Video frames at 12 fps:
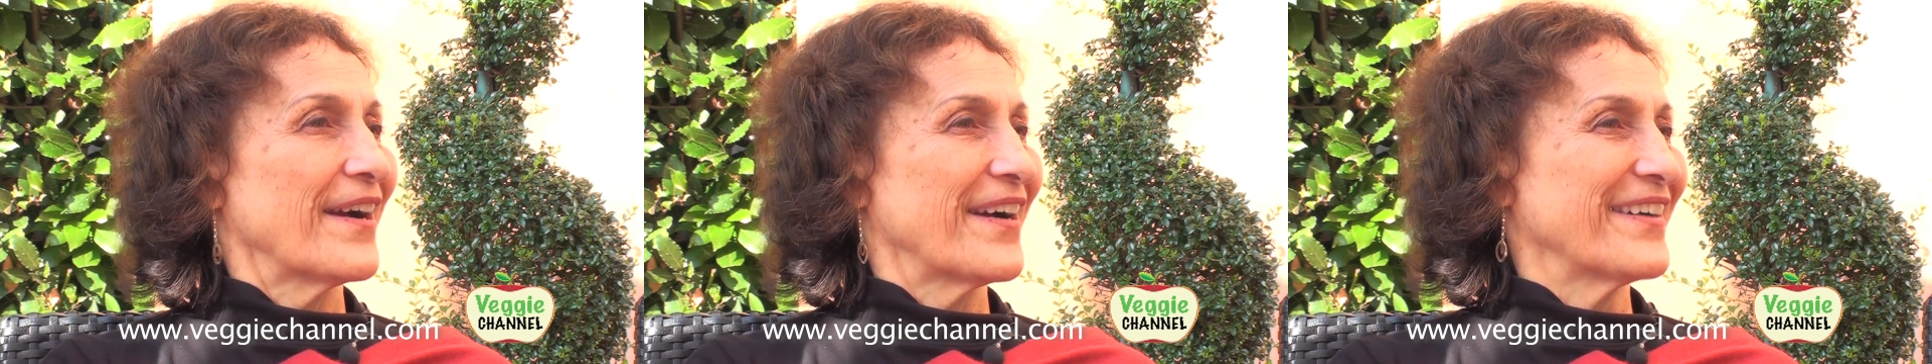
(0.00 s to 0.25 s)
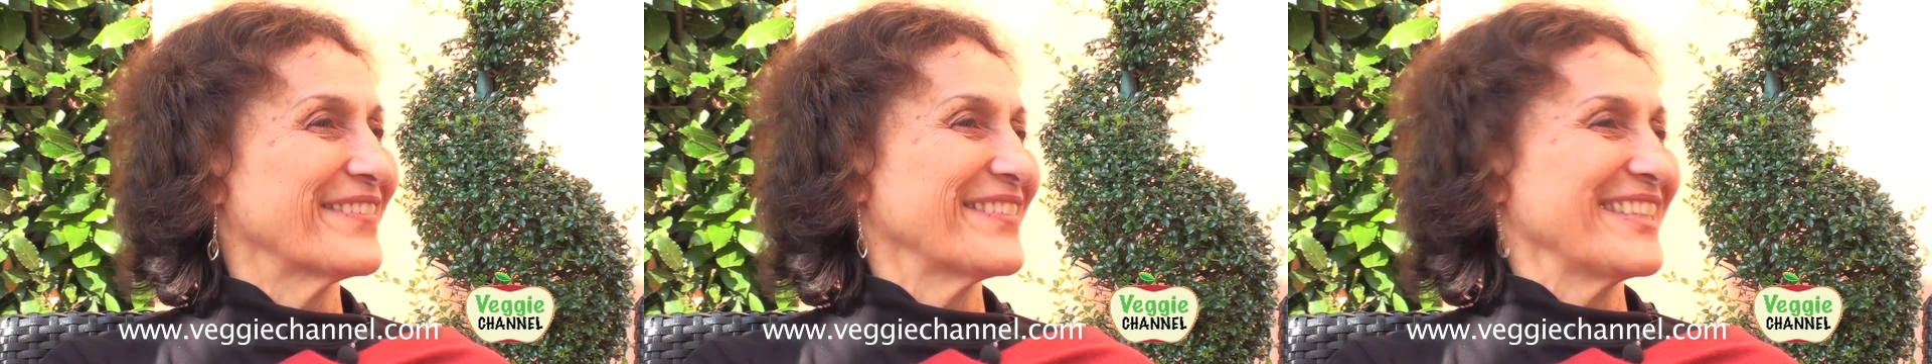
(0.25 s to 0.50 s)

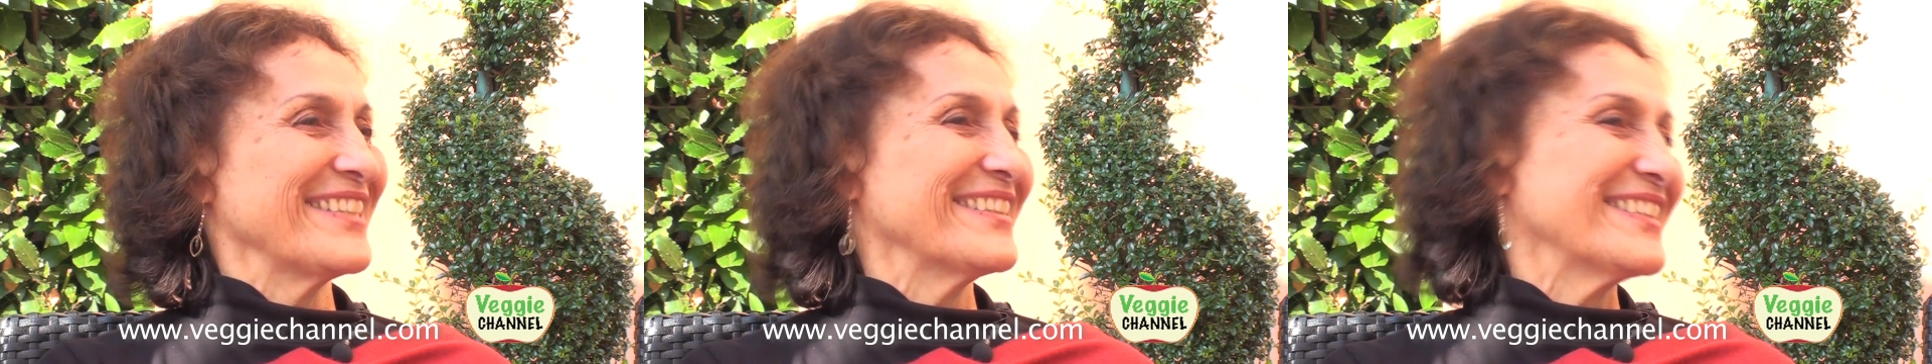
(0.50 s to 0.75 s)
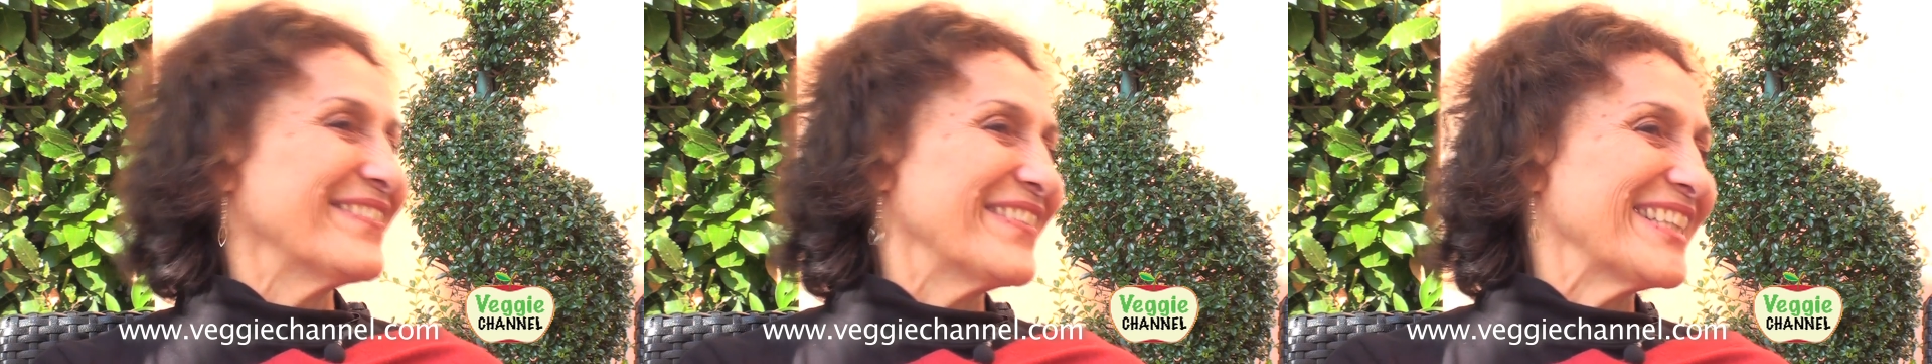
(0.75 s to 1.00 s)
Uh,
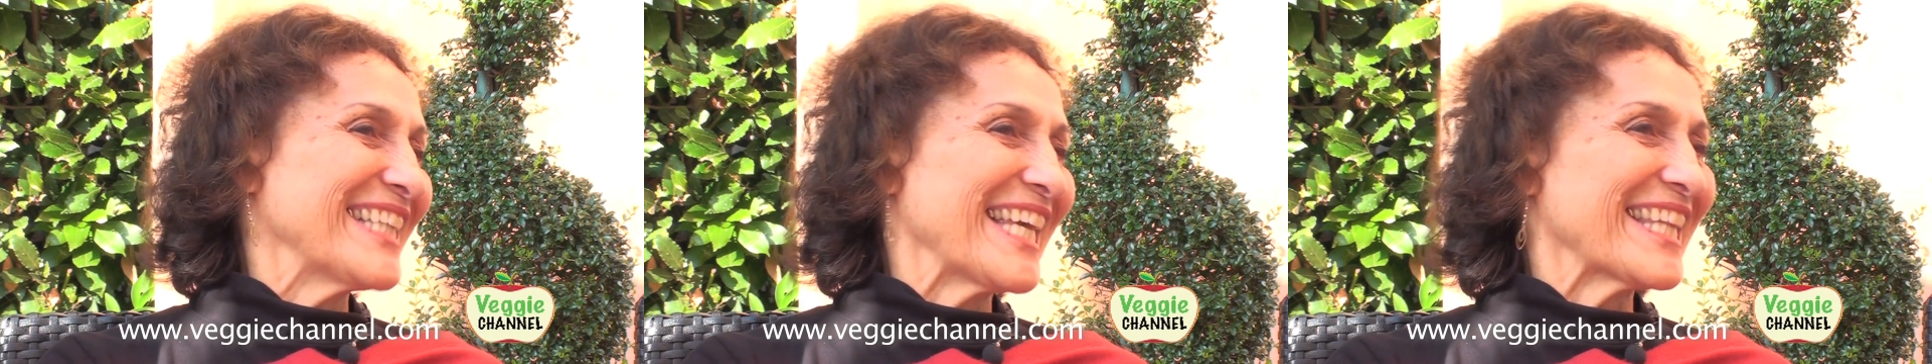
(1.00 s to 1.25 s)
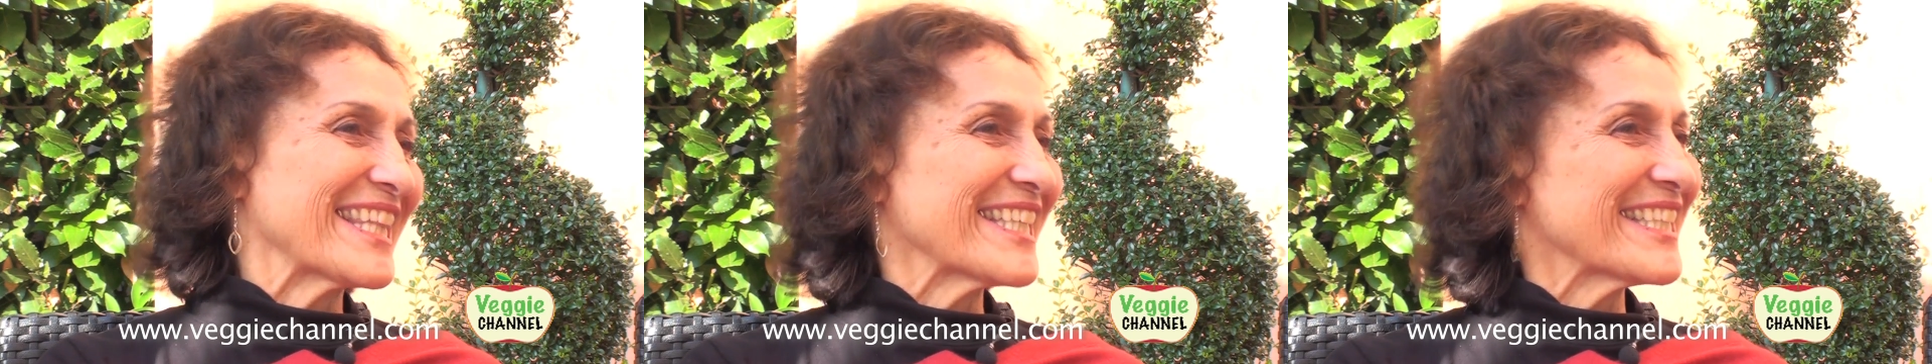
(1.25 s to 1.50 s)
you, you mean
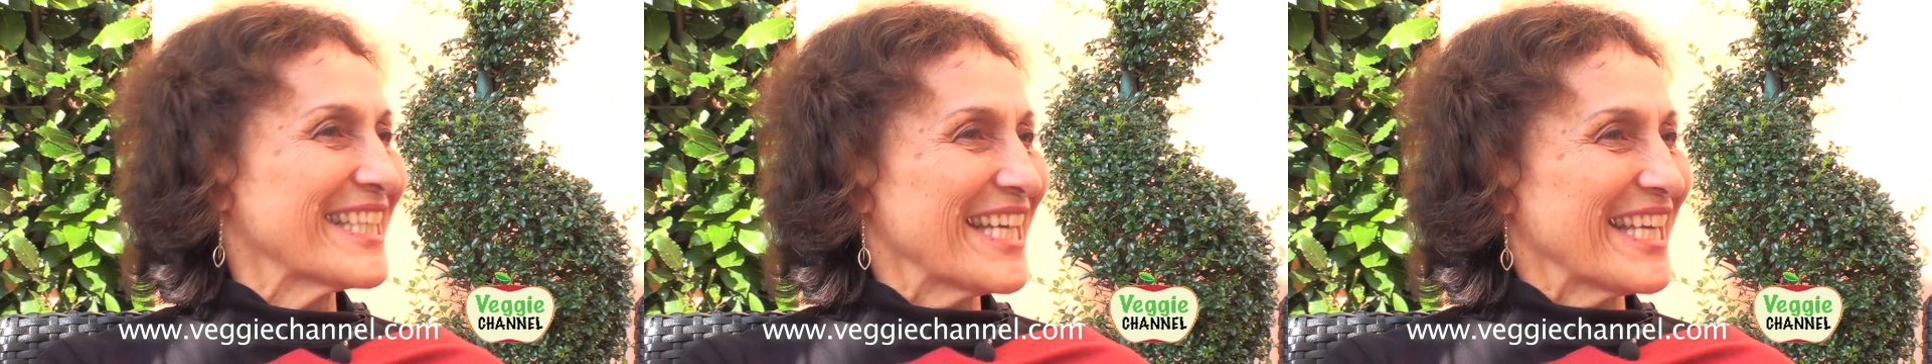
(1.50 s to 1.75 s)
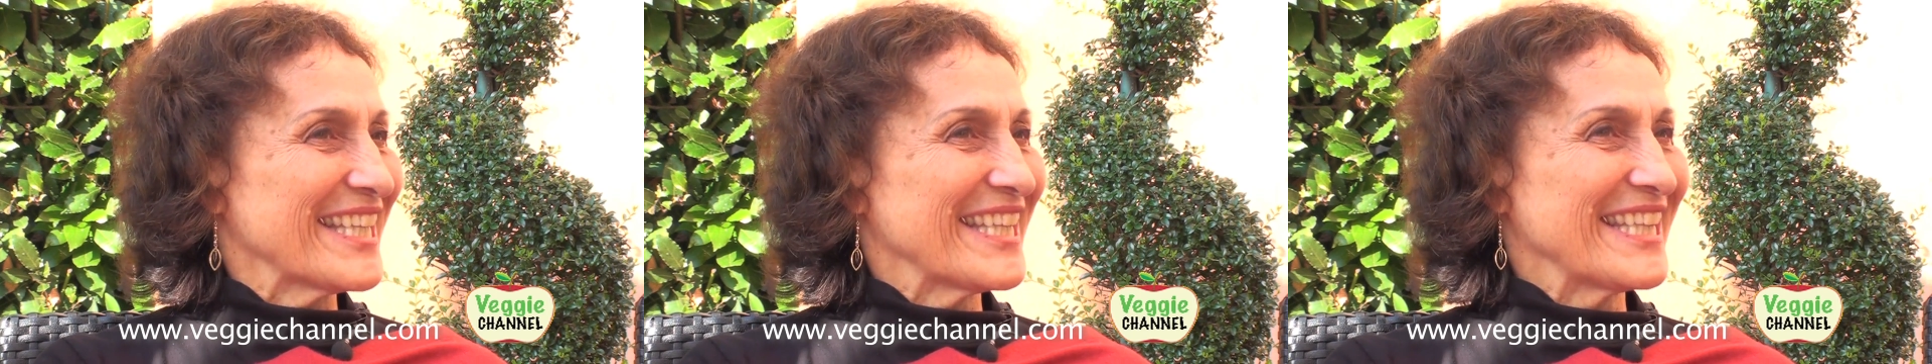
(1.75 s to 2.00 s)
like the
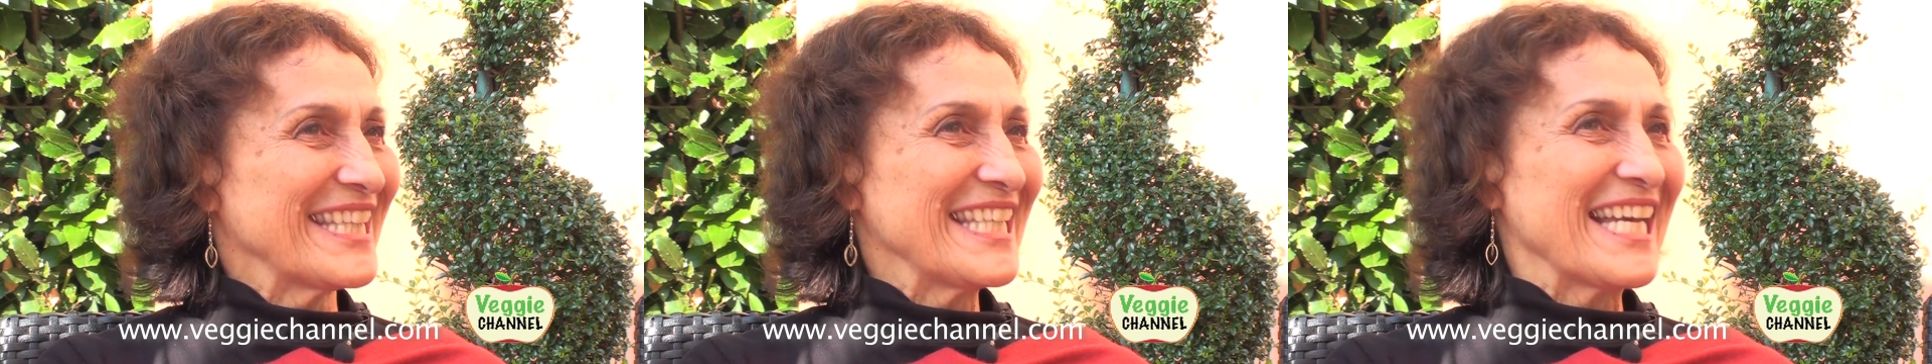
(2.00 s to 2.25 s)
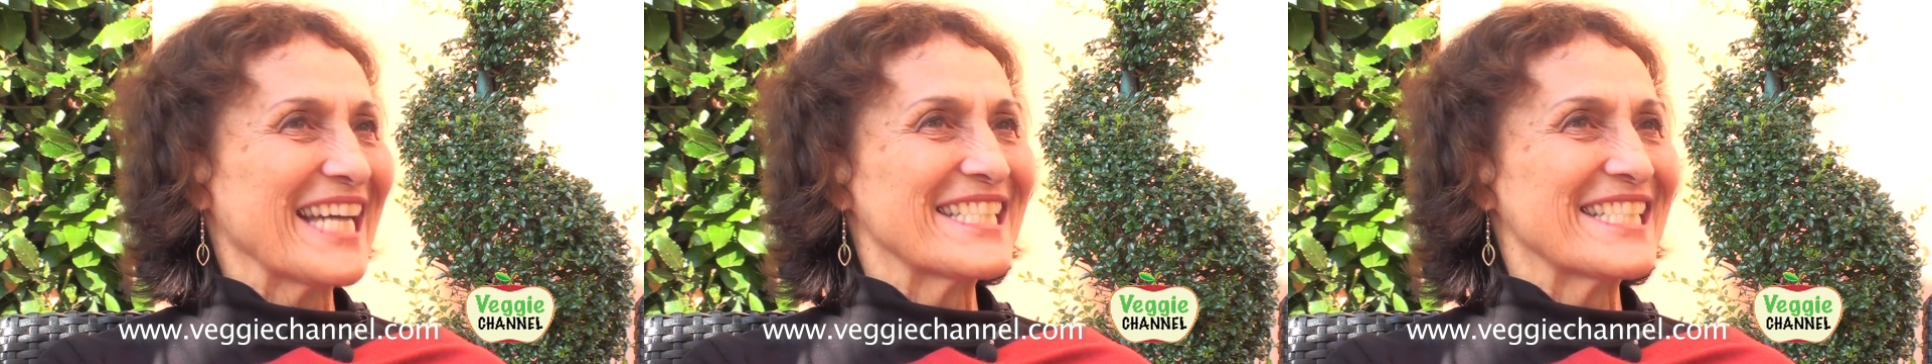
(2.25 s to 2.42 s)
the